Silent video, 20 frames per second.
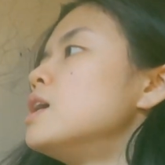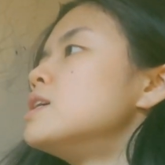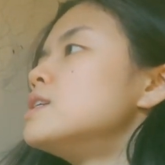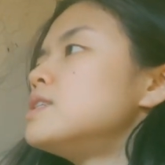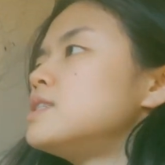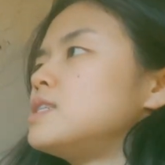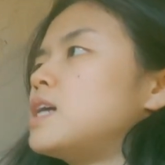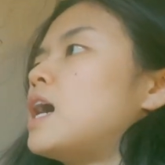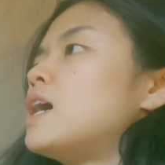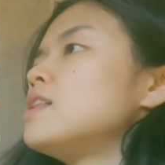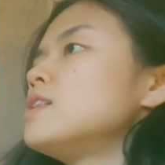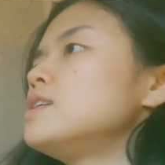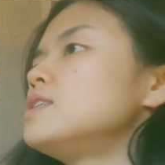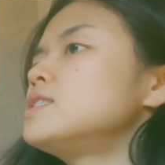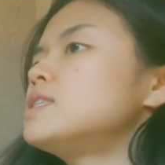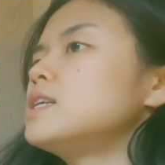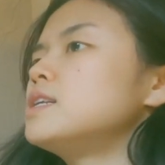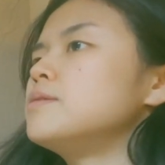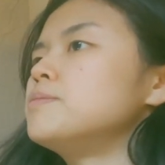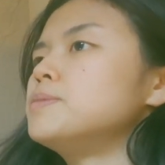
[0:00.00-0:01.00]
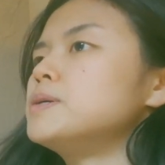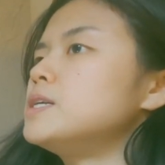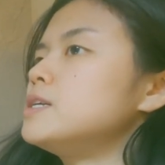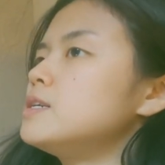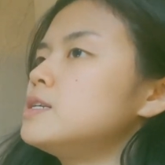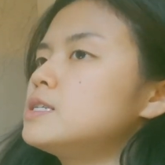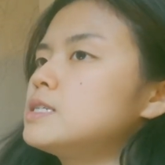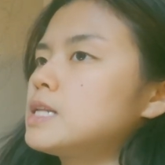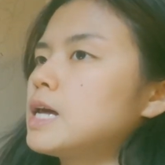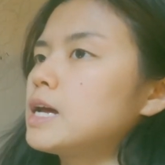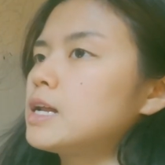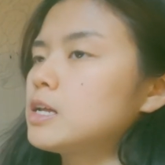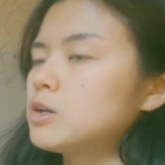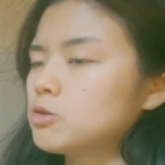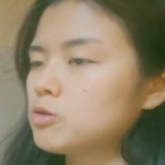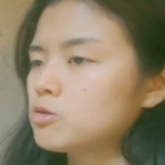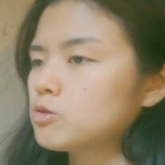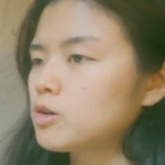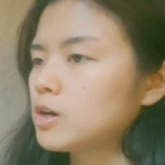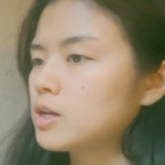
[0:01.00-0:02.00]
silence and appease that
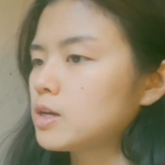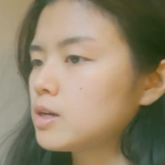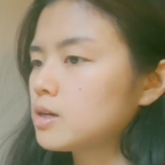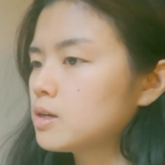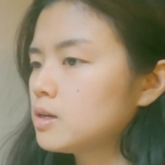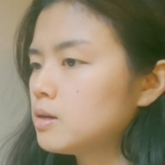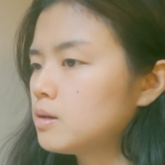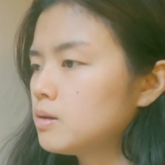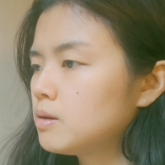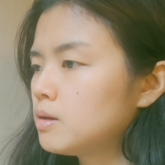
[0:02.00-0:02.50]
inner critic.